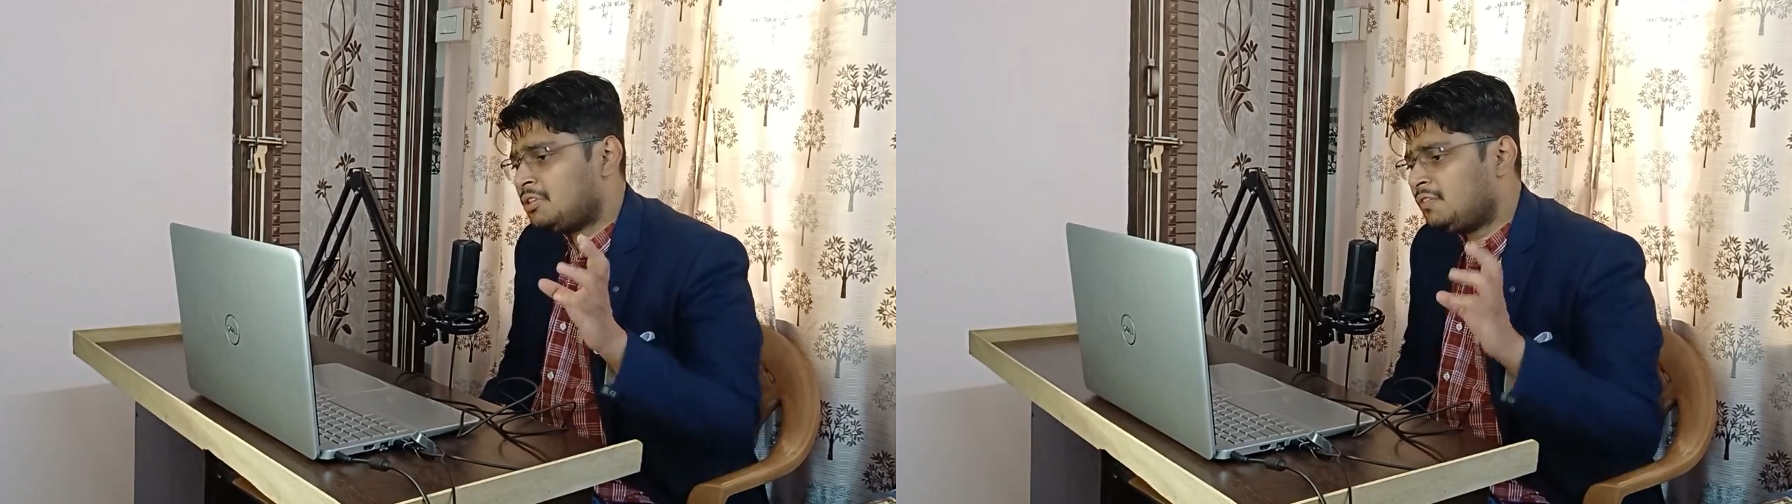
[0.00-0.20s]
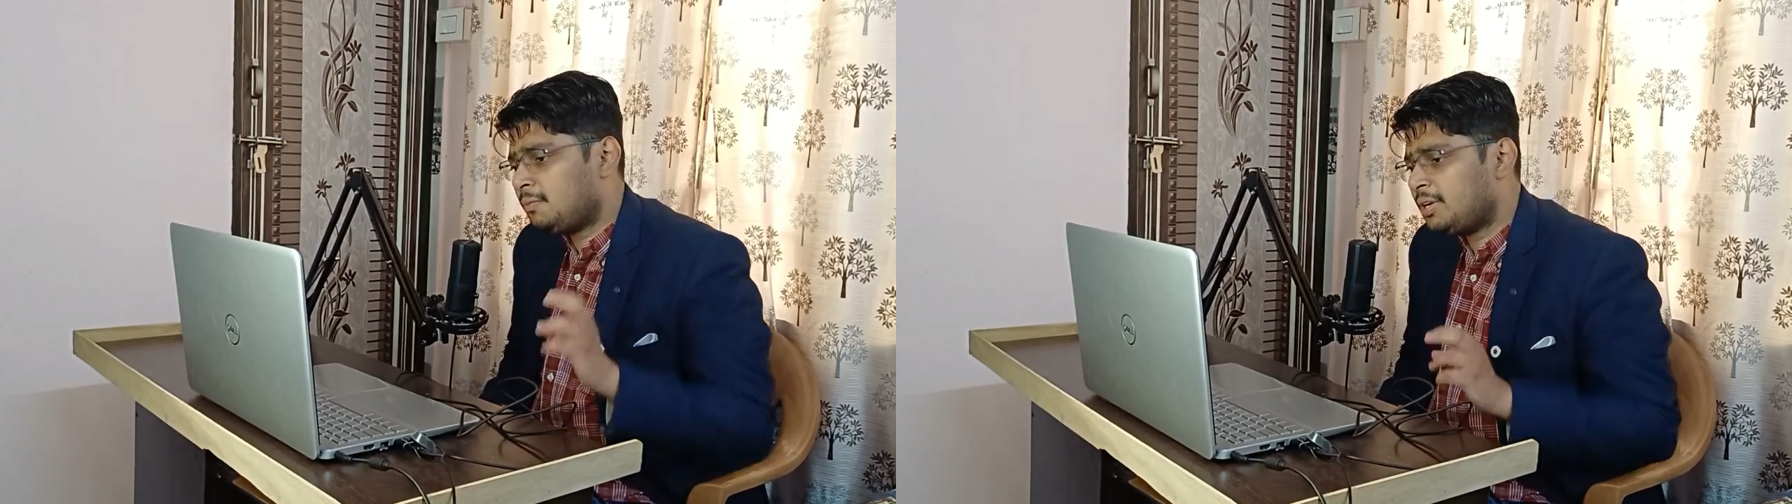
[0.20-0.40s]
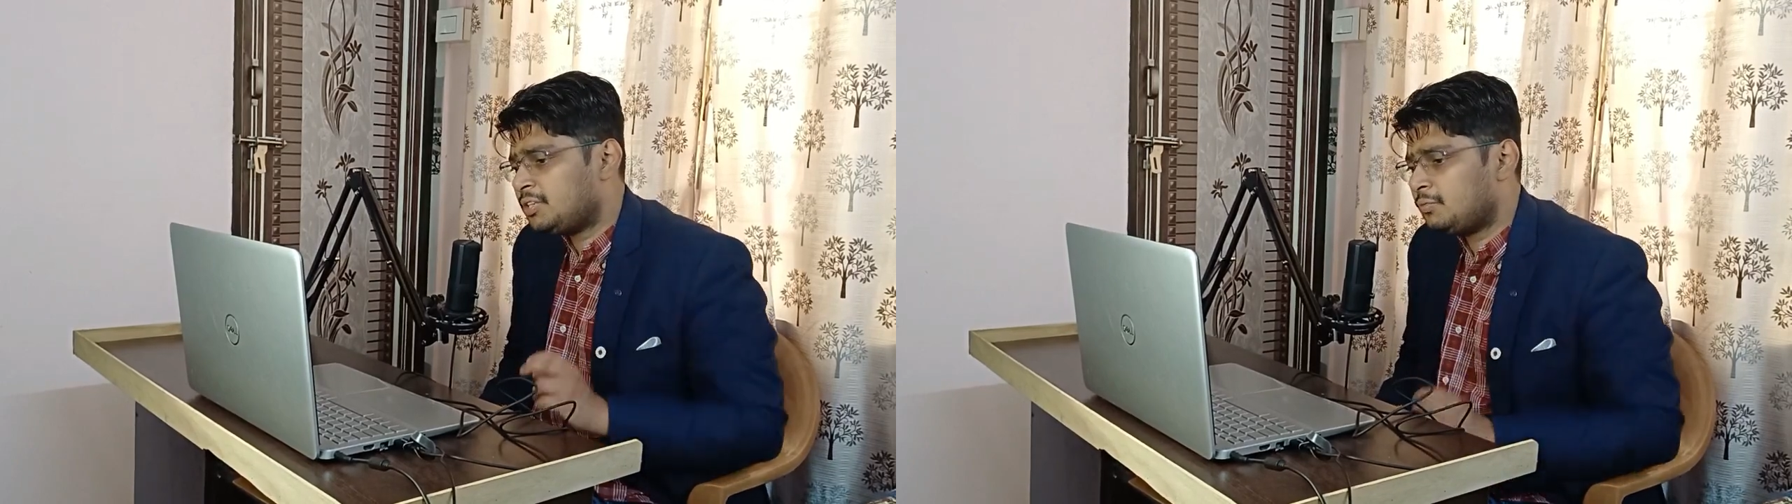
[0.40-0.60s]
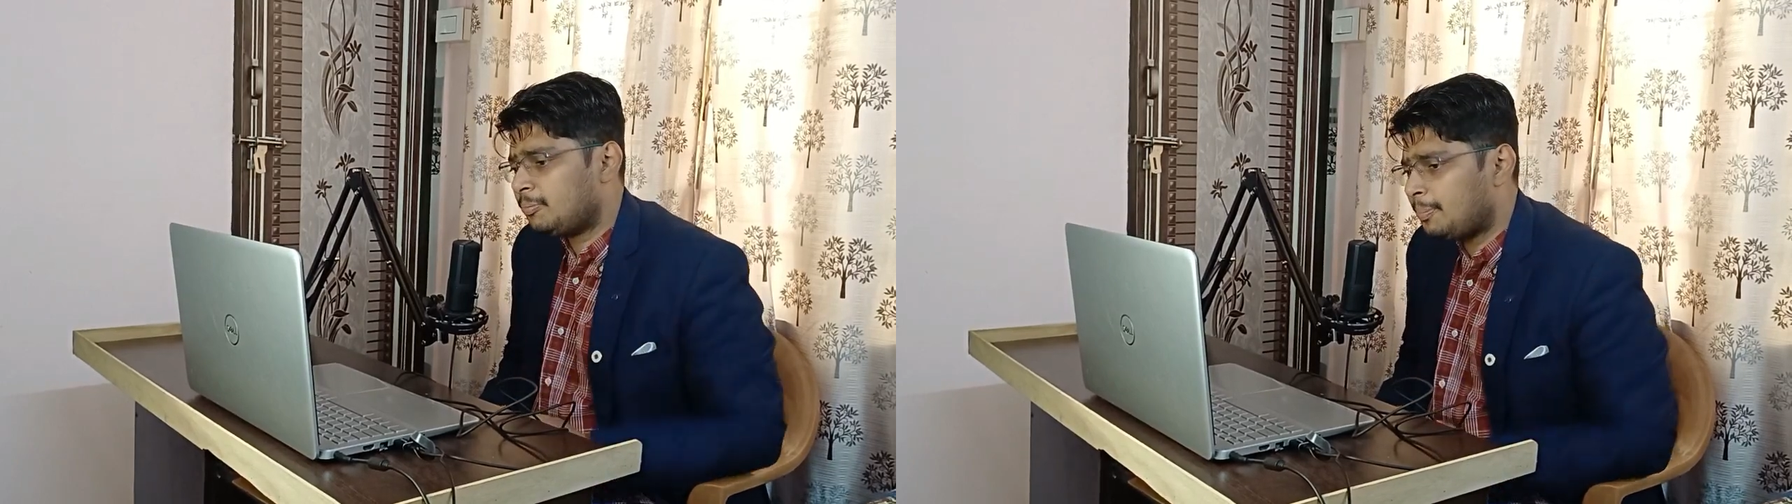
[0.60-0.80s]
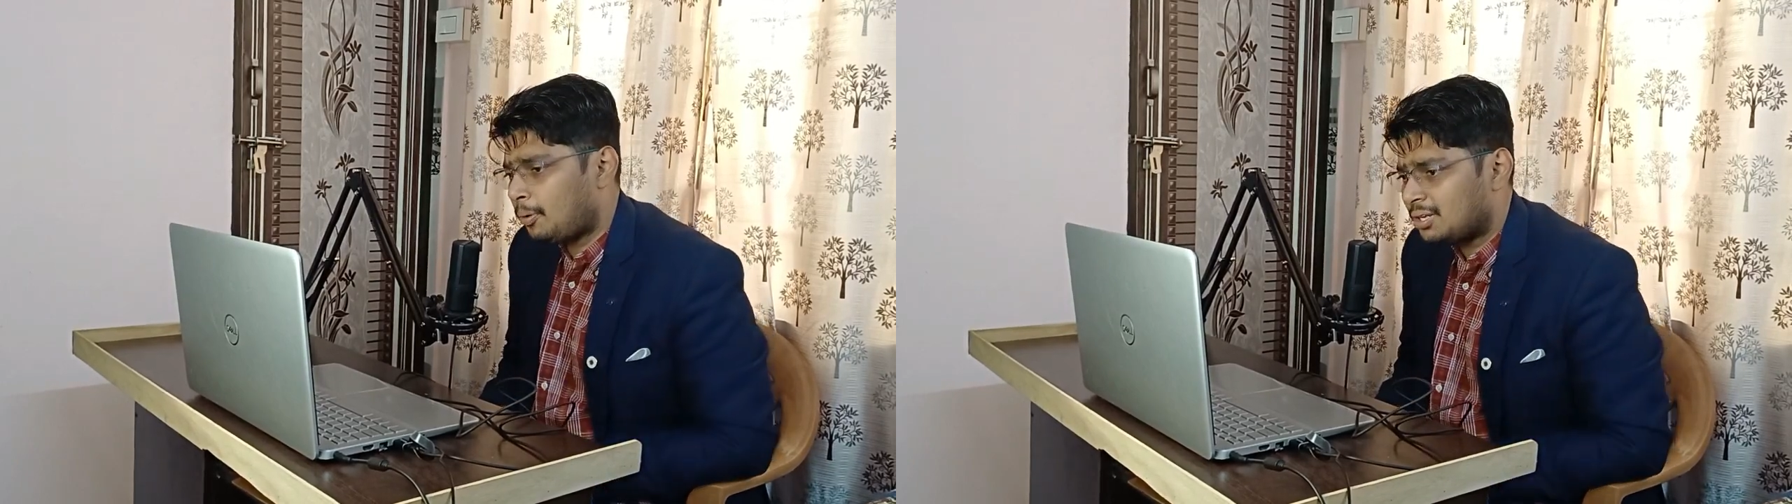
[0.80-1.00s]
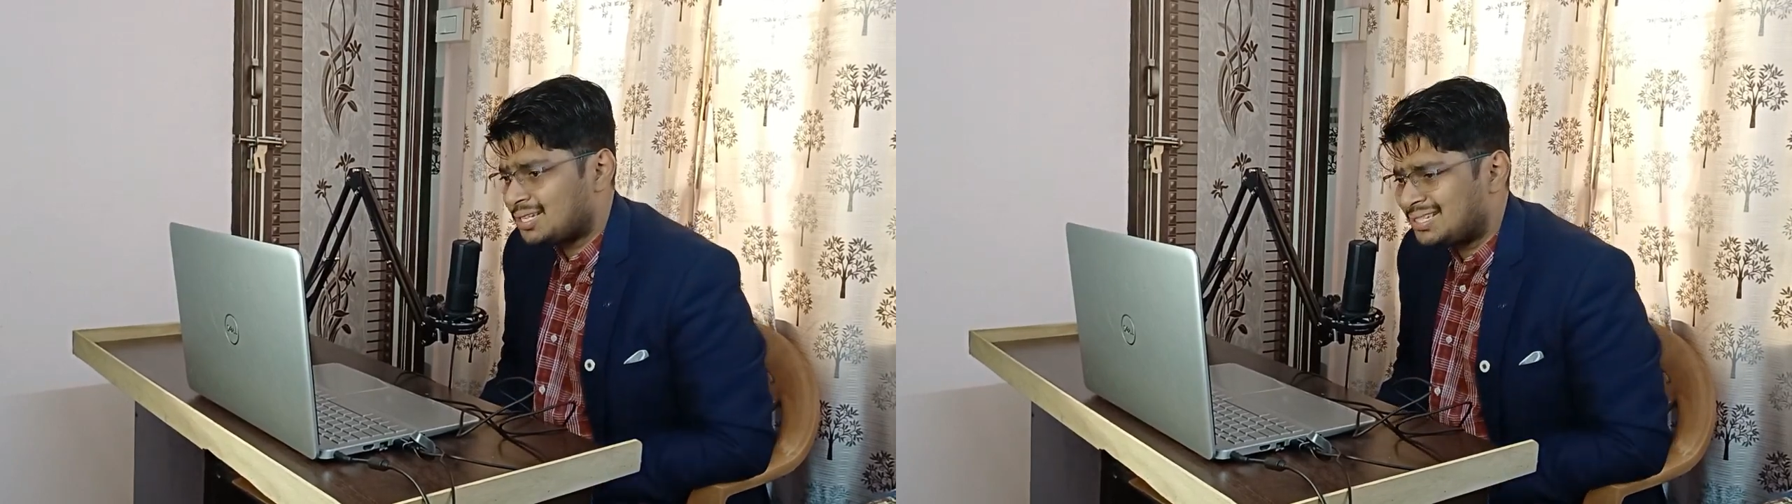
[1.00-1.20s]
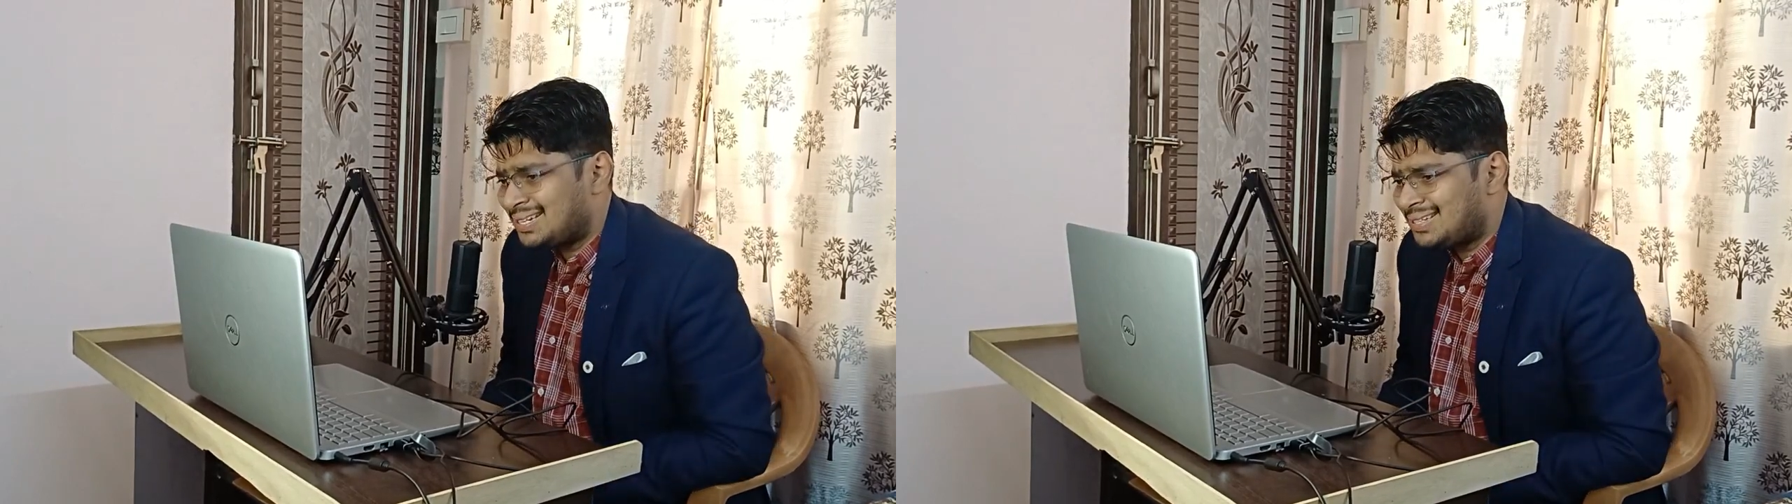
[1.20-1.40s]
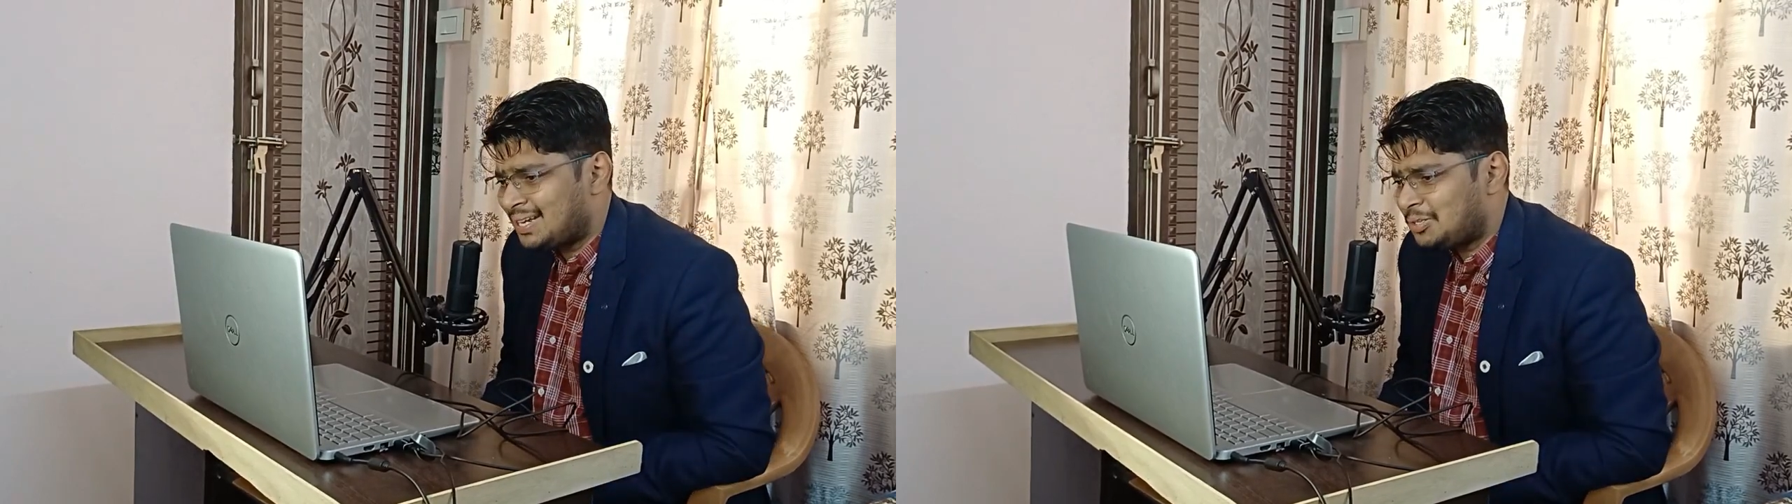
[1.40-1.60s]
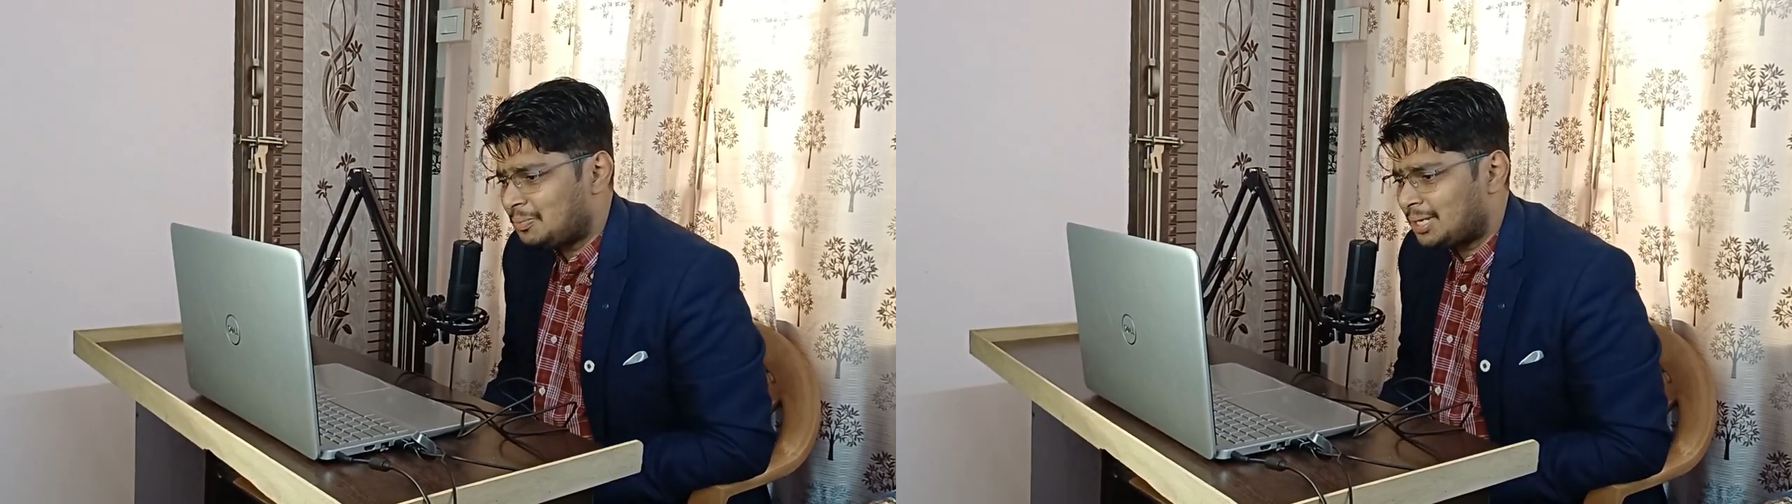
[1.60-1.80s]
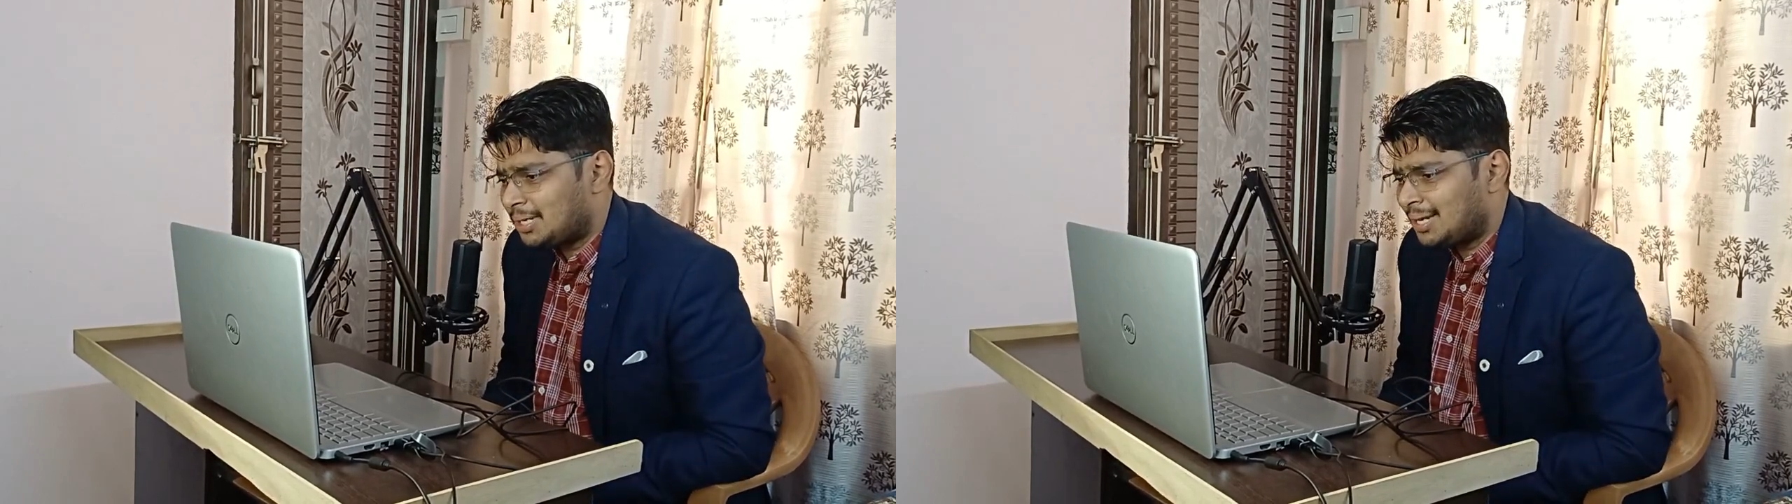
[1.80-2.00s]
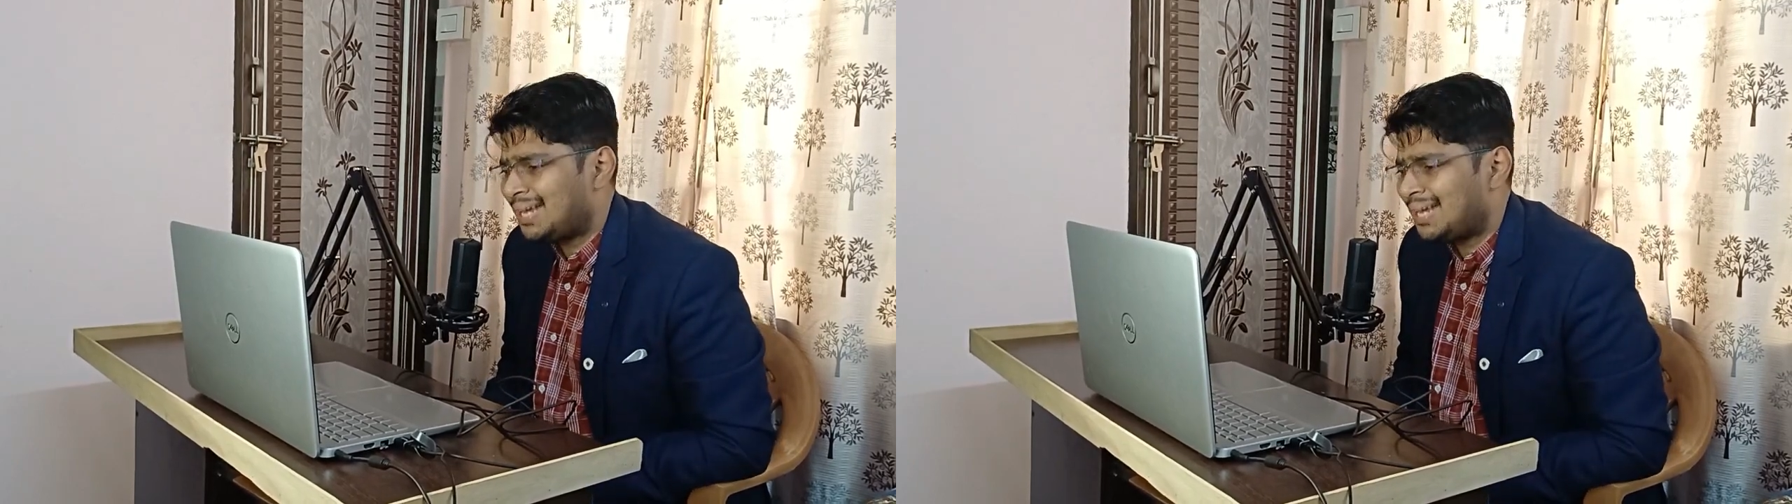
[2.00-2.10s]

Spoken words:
information would be processed and sent to me